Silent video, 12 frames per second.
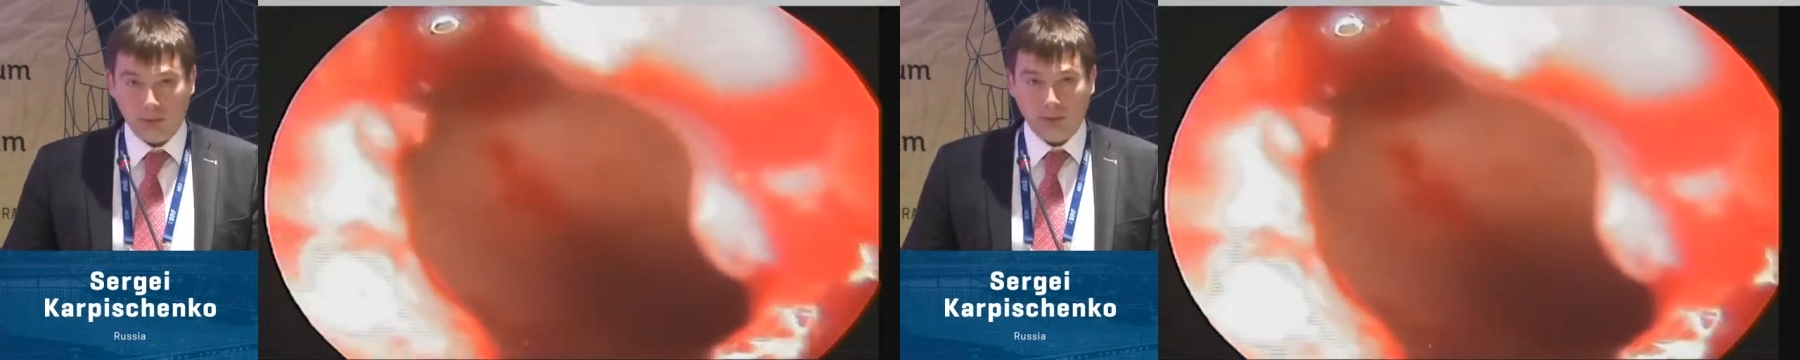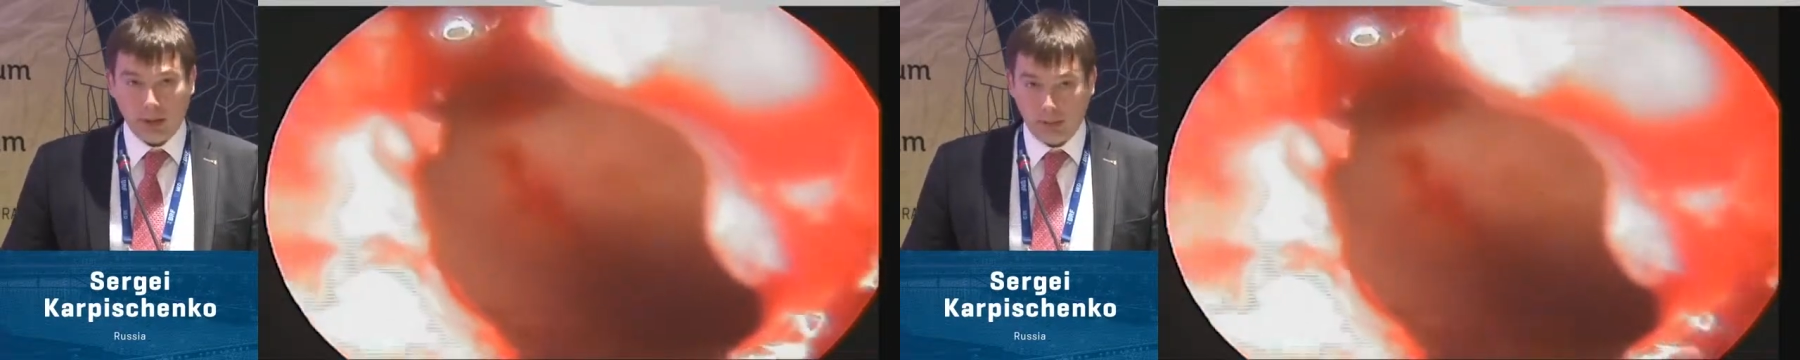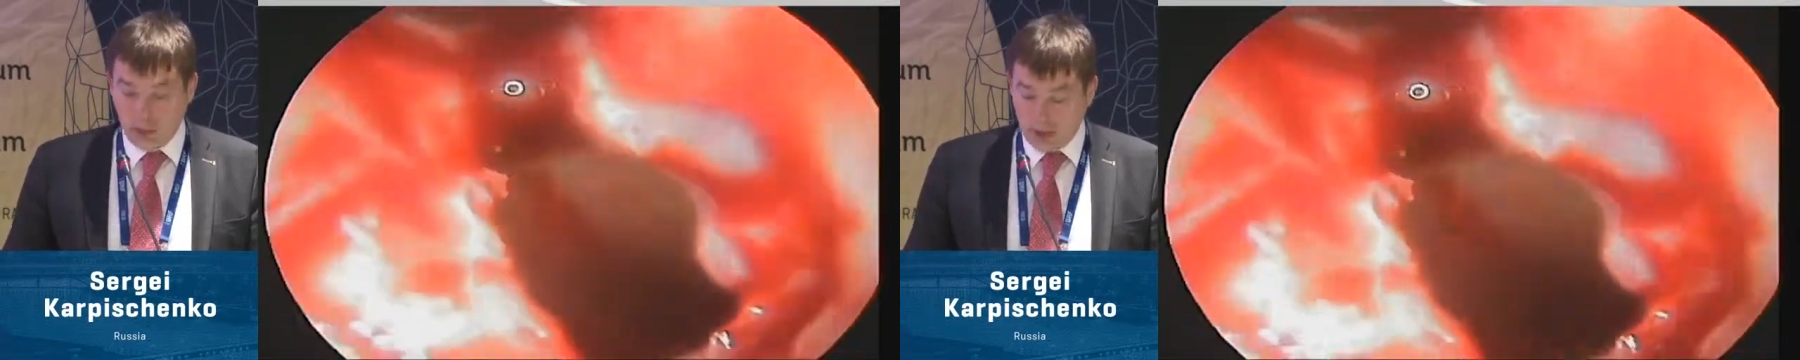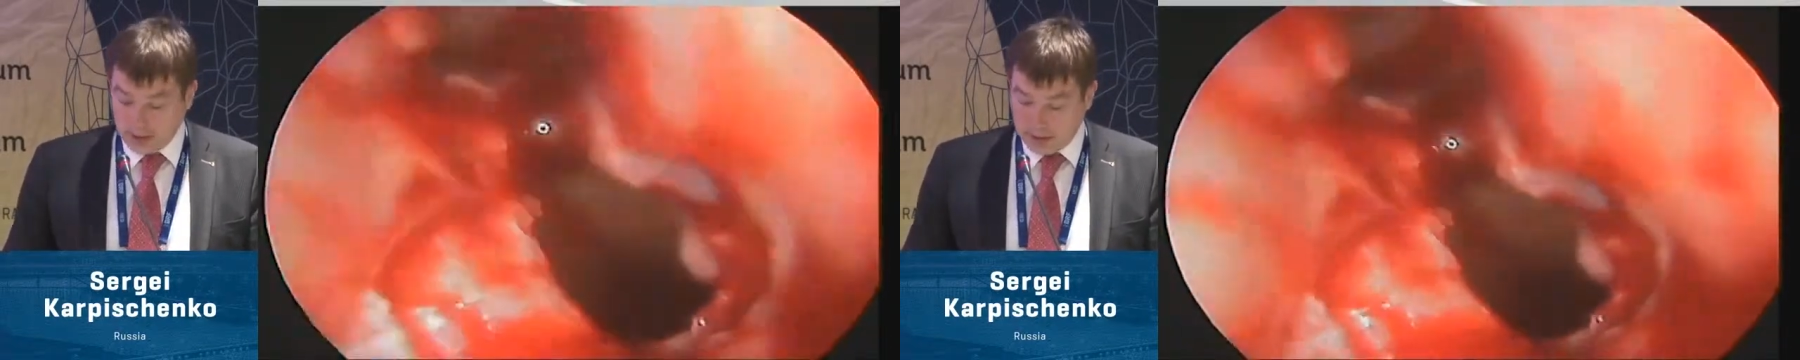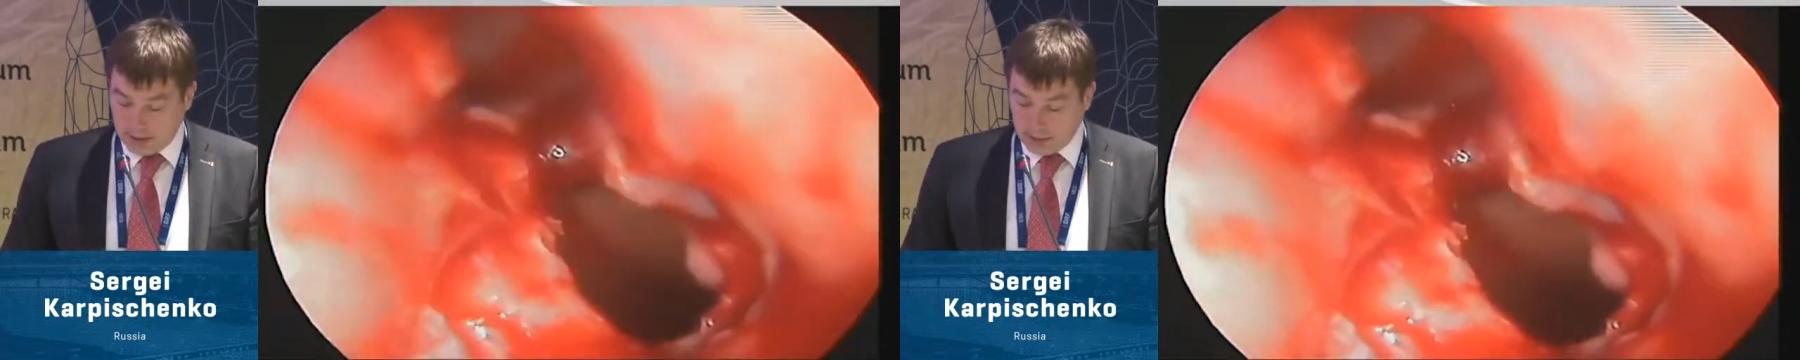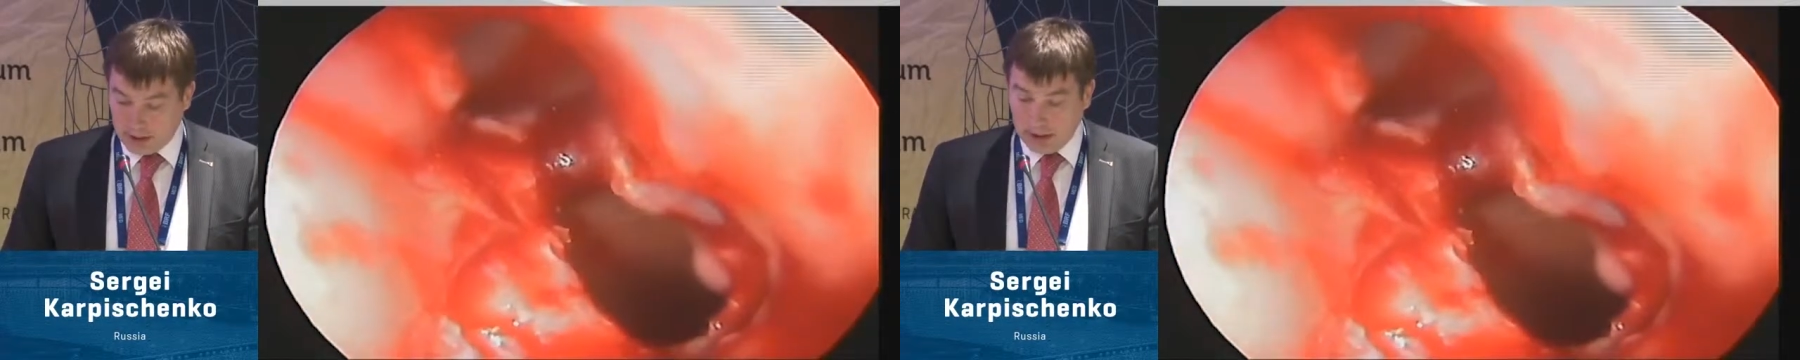That means
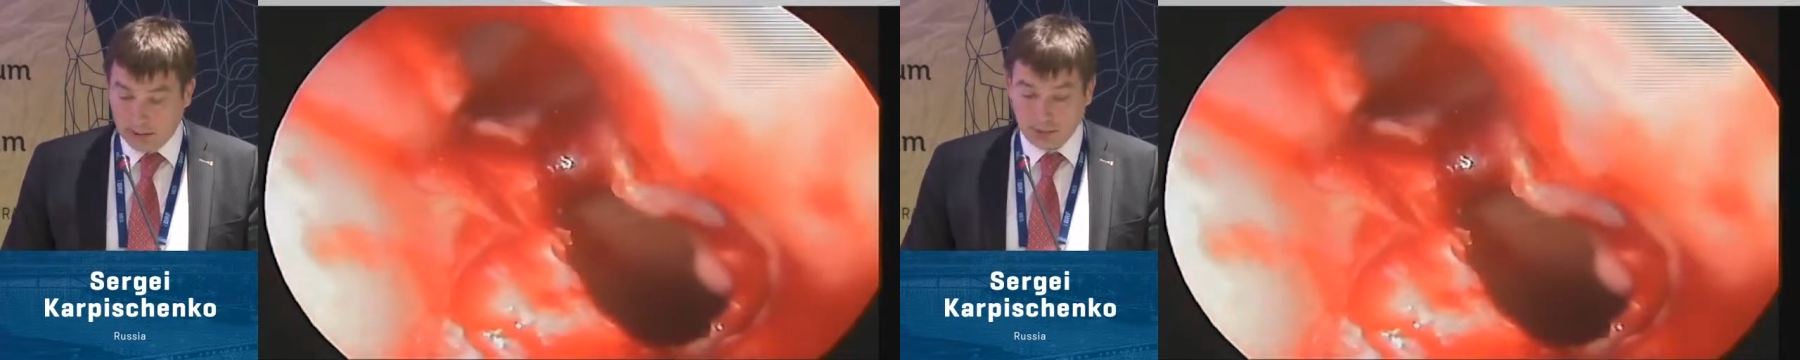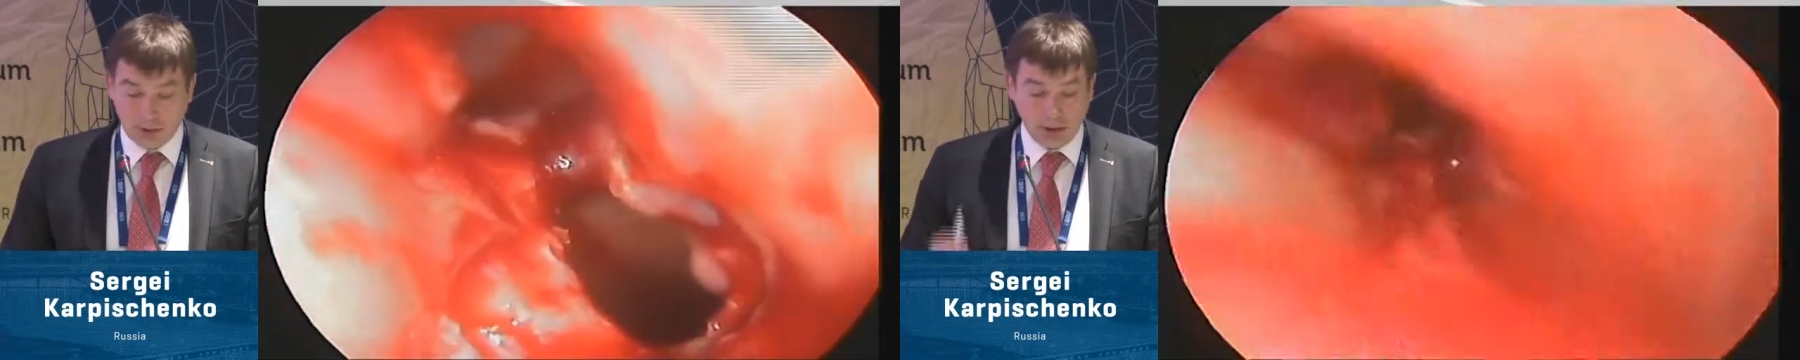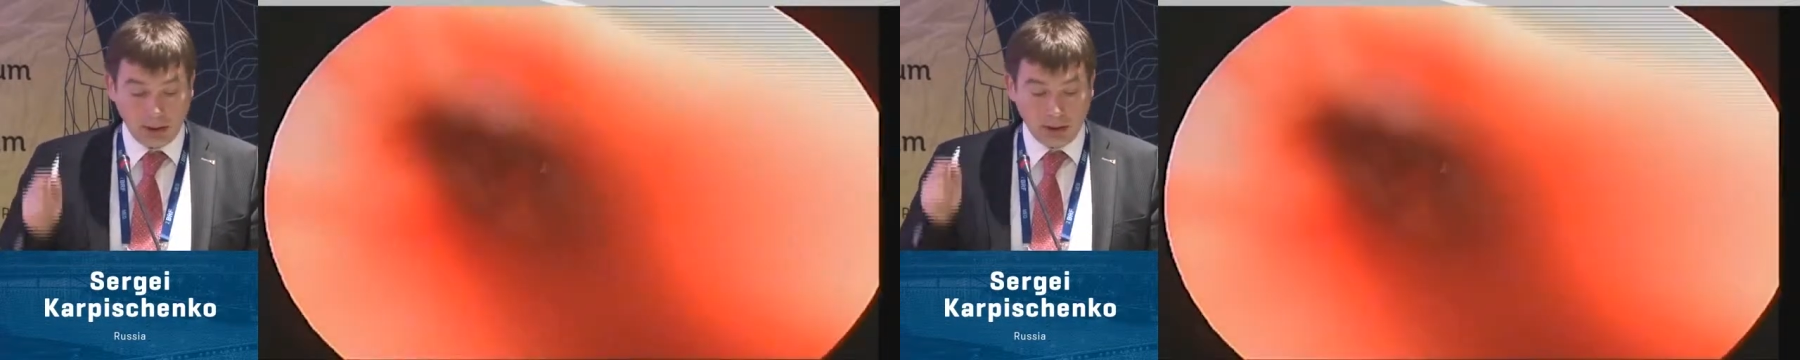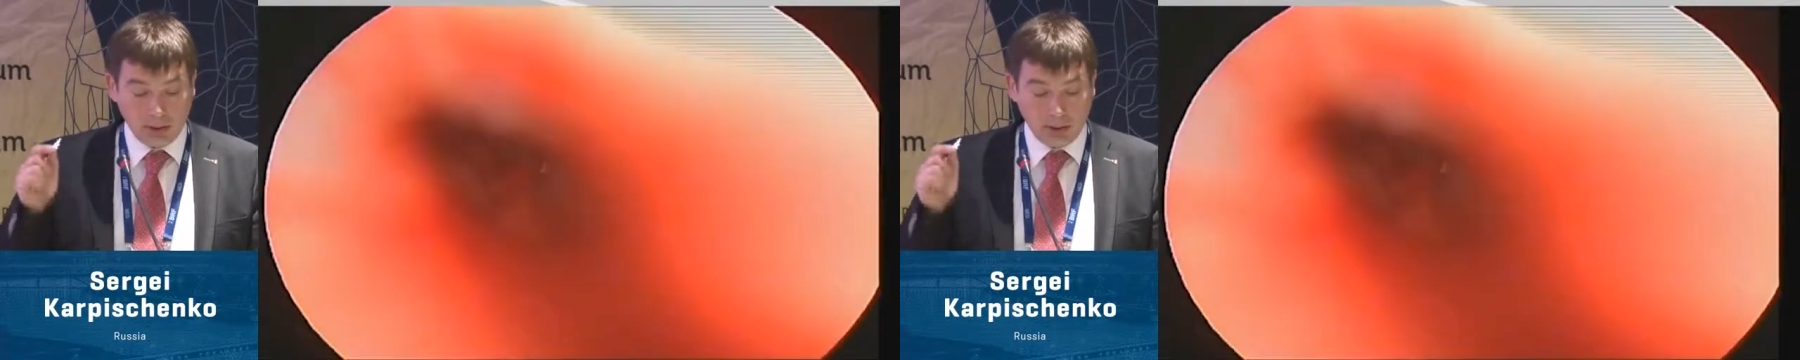sometimes